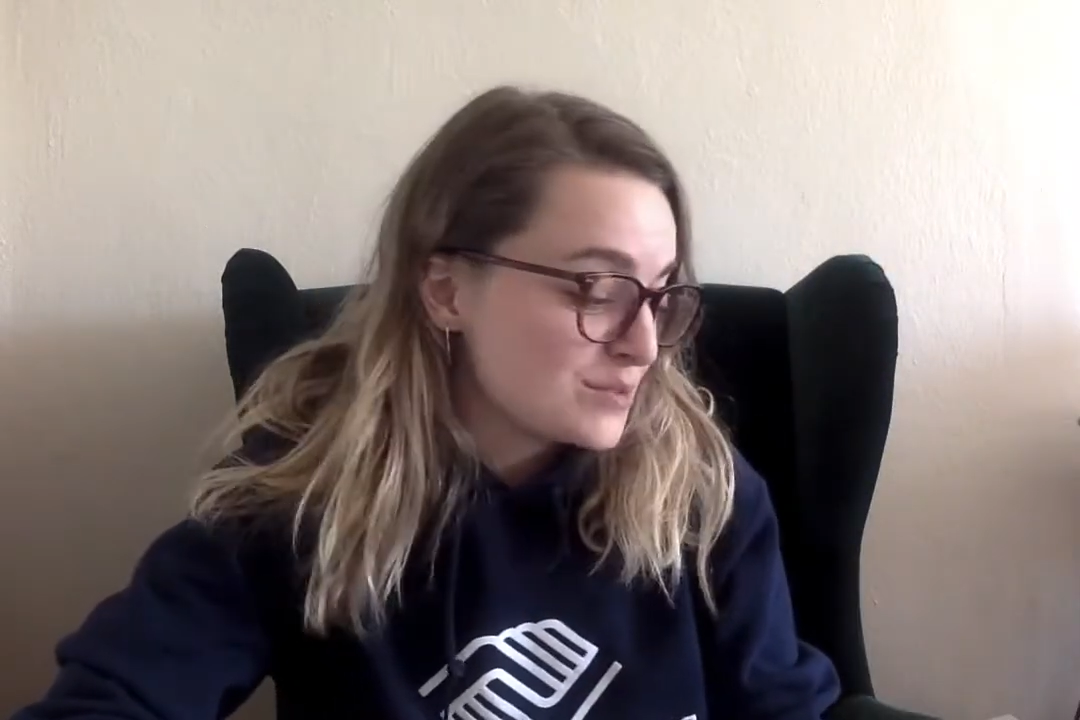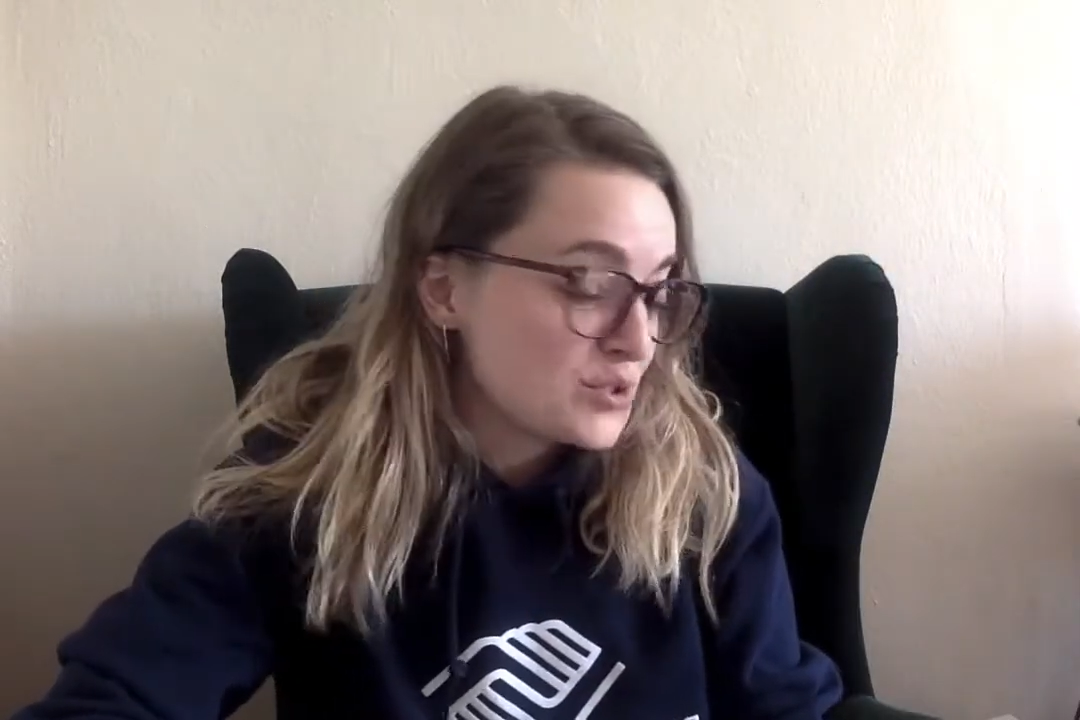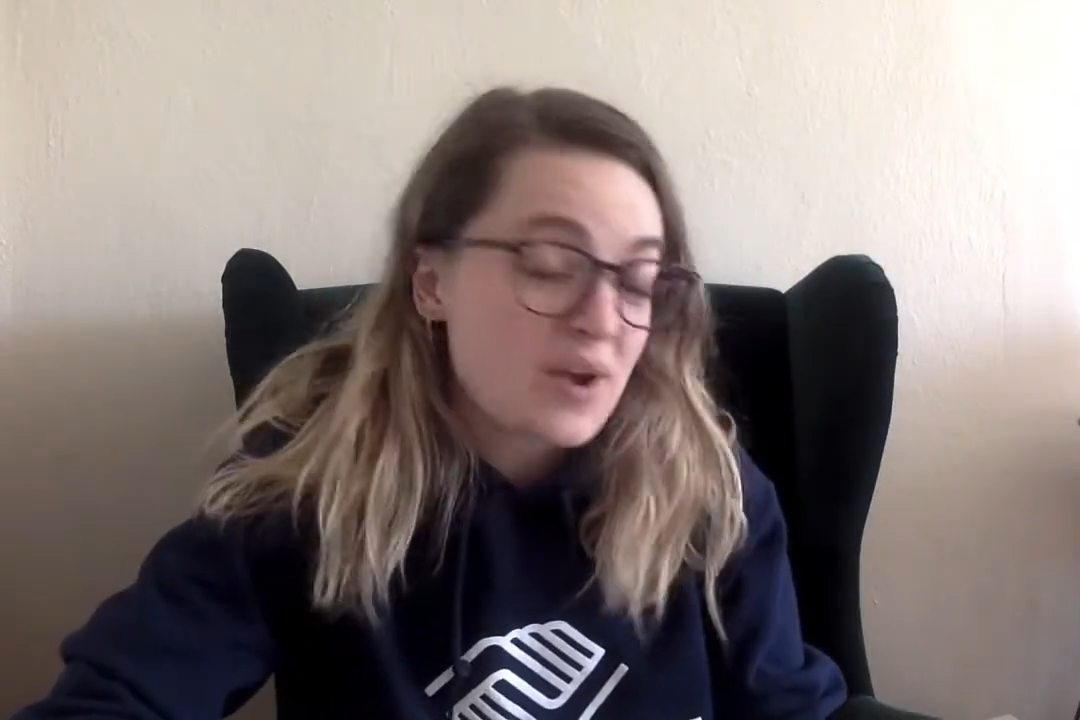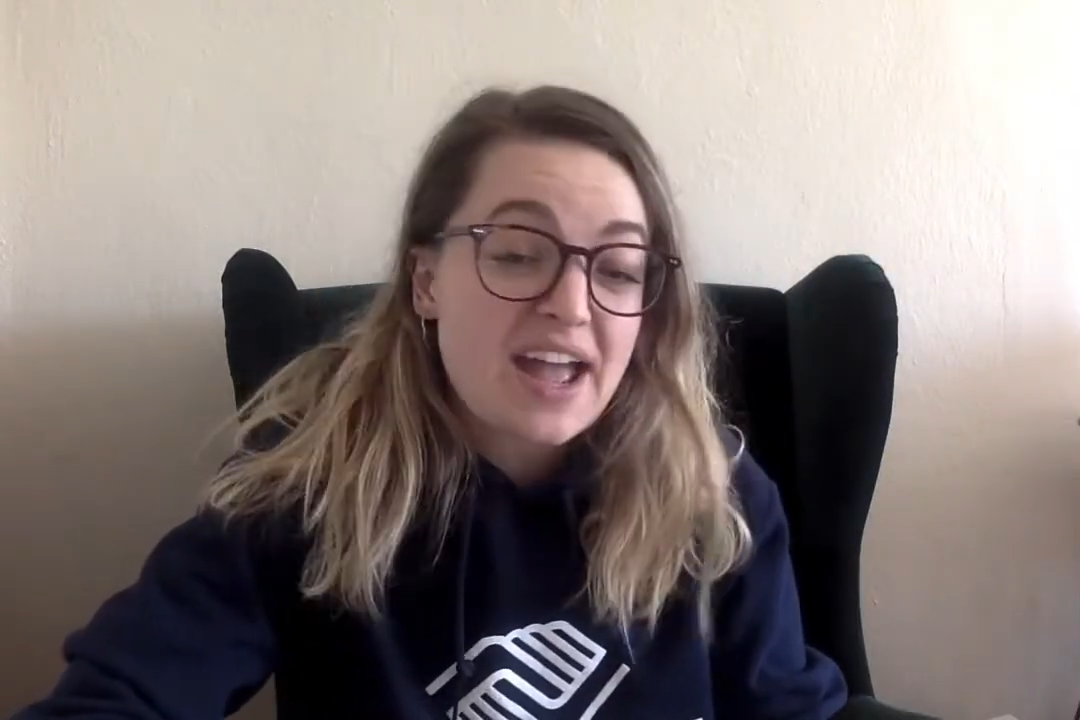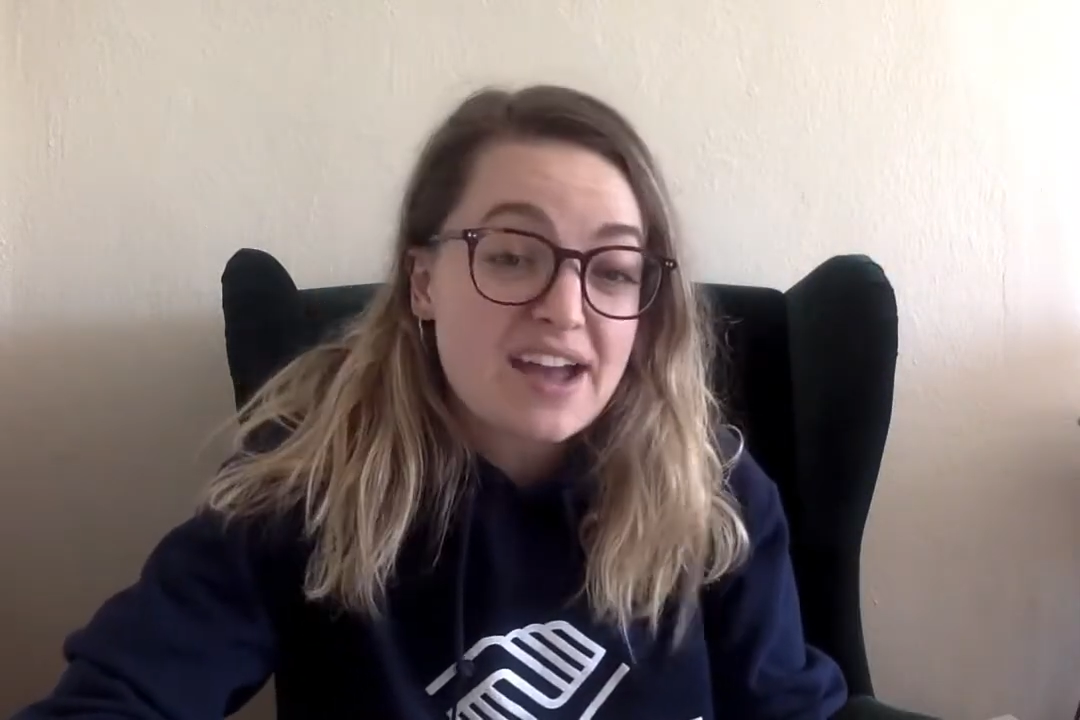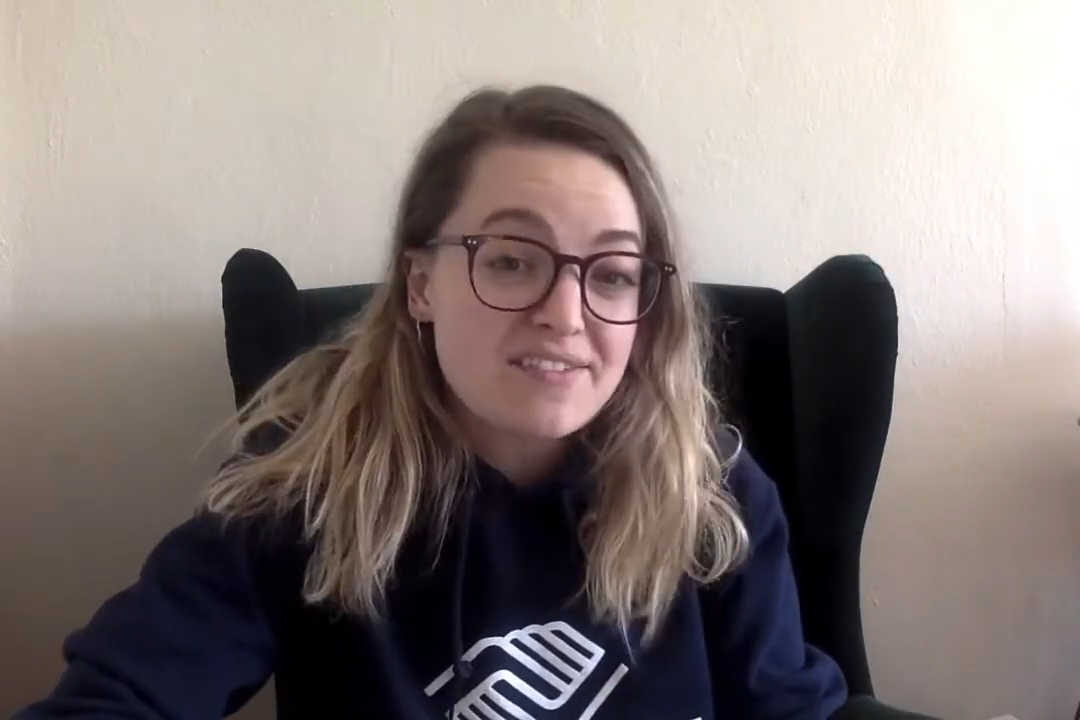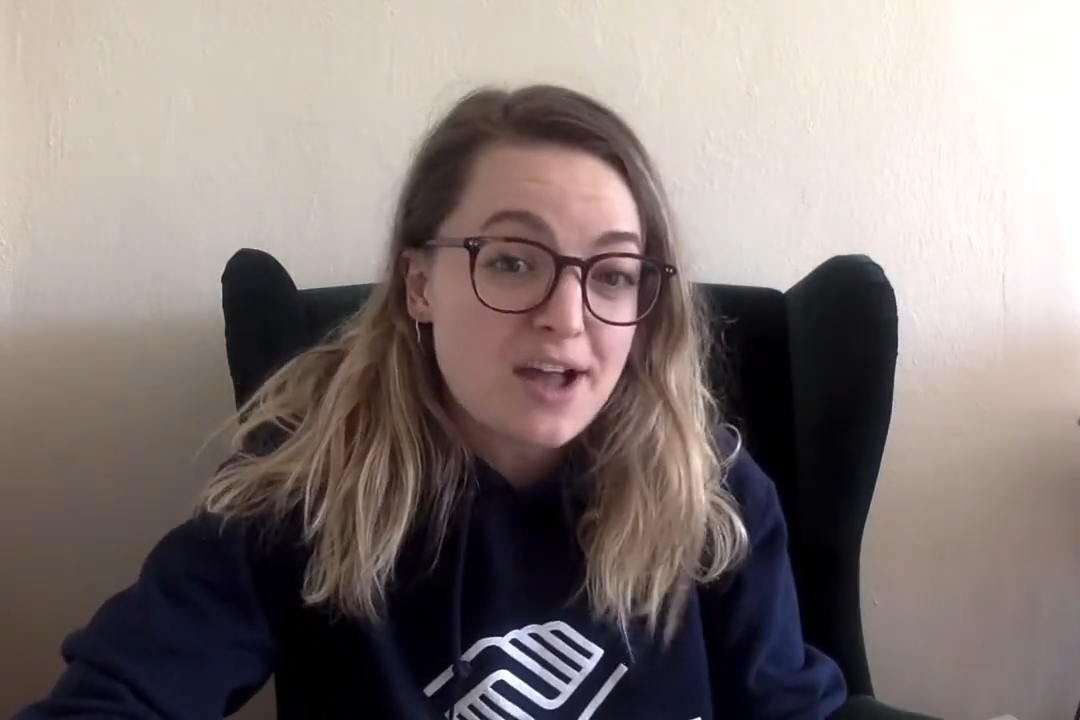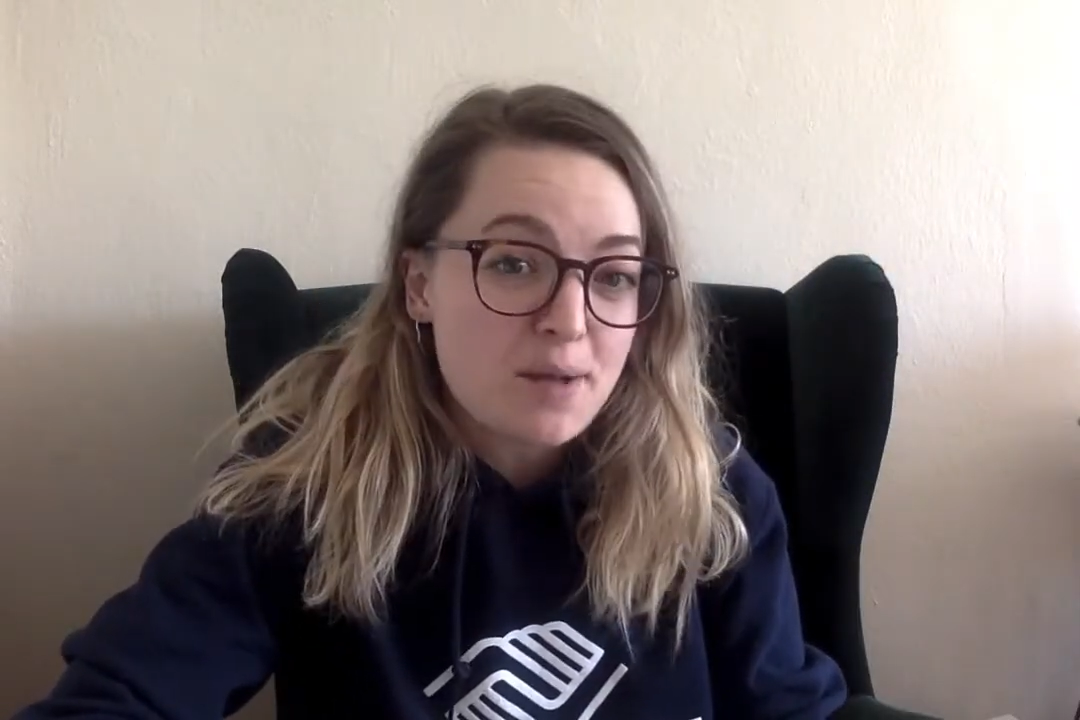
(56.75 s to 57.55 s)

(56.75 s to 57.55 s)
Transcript: So I have a